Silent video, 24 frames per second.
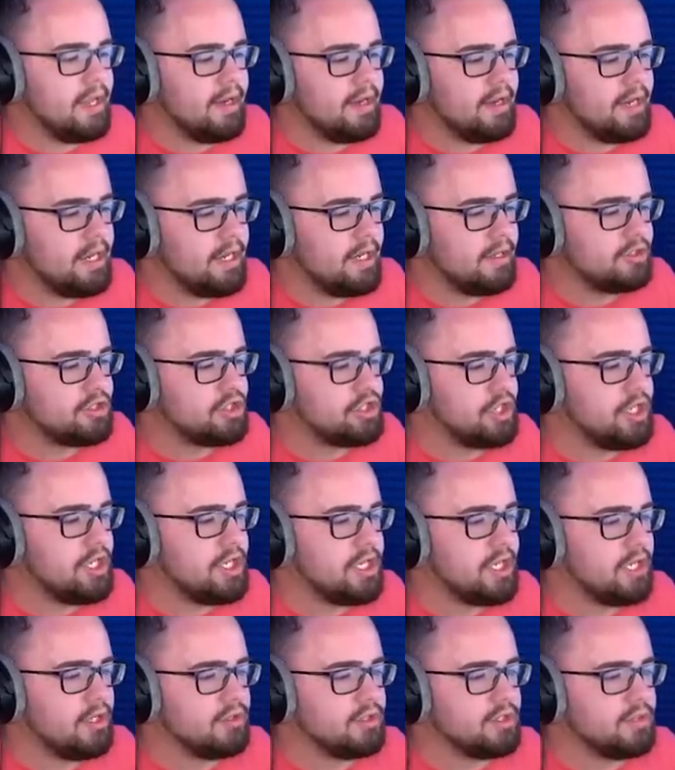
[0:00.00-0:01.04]
and she
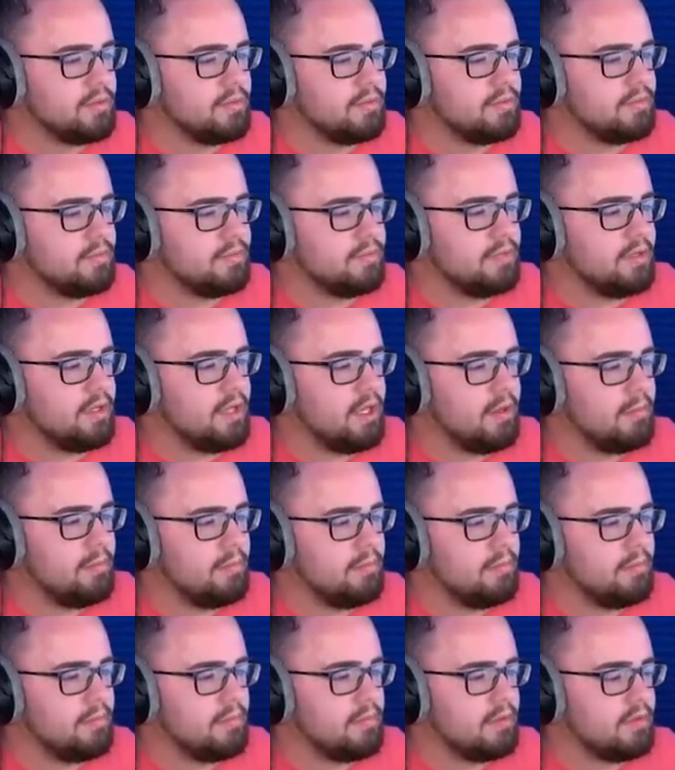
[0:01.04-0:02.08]
killed her. Him.
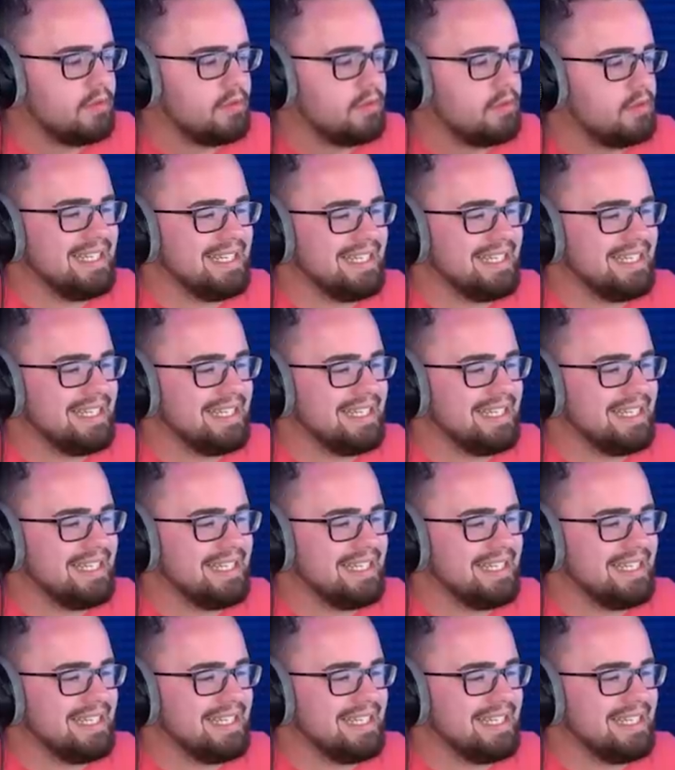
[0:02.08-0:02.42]
Oh!